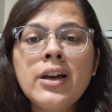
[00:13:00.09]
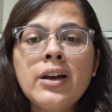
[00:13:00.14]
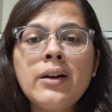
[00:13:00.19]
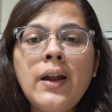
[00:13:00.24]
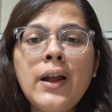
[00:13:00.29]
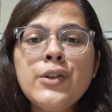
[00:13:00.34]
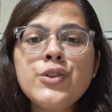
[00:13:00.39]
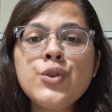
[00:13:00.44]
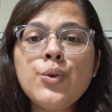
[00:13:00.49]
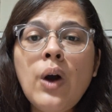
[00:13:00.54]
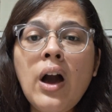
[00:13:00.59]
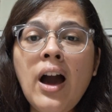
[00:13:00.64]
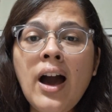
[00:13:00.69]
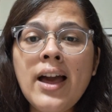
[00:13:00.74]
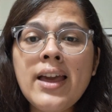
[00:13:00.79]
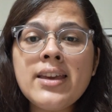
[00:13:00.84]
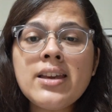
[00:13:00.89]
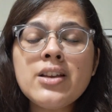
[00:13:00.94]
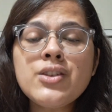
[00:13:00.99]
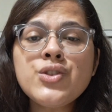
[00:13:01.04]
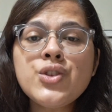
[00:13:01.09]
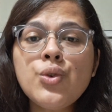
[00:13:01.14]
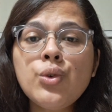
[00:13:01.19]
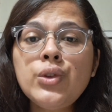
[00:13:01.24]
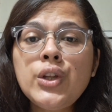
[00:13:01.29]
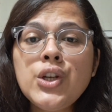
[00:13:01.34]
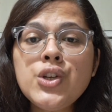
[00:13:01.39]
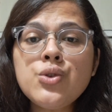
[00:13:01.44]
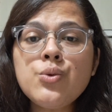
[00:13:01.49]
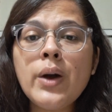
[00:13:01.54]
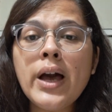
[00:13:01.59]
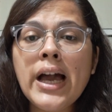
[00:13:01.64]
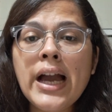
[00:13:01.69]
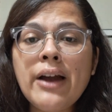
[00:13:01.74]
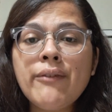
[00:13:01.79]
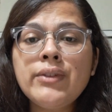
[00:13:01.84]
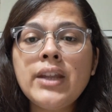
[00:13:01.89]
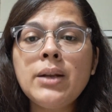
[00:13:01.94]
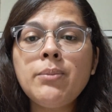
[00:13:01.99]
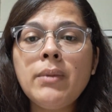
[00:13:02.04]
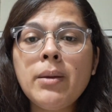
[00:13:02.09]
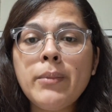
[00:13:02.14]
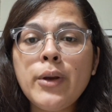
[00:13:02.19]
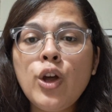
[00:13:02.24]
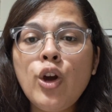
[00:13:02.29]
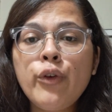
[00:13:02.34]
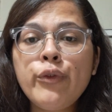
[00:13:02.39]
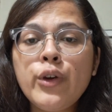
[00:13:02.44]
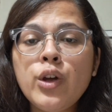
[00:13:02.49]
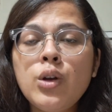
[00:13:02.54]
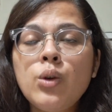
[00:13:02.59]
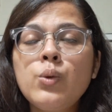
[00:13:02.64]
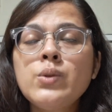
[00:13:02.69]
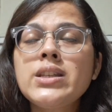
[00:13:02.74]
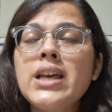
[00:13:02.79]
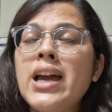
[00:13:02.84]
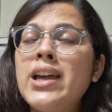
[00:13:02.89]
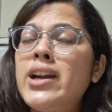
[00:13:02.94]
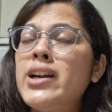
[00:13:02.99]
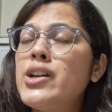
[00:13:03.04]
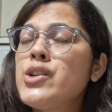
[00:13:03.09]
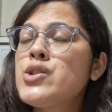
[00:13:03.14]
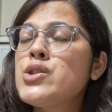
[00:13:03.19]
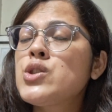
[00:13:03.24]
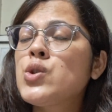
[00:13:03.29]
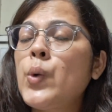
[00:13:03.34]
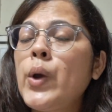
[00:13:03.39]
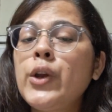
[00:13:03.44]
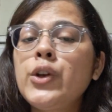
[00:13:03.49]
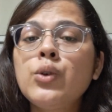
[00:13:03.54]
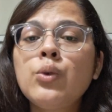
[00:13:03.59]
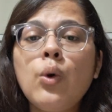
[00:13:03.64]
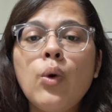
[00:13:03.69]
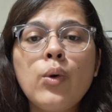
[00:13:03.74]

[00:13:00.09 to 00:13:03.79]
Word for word: right so i guess you need to have that memory of your notes and it is going to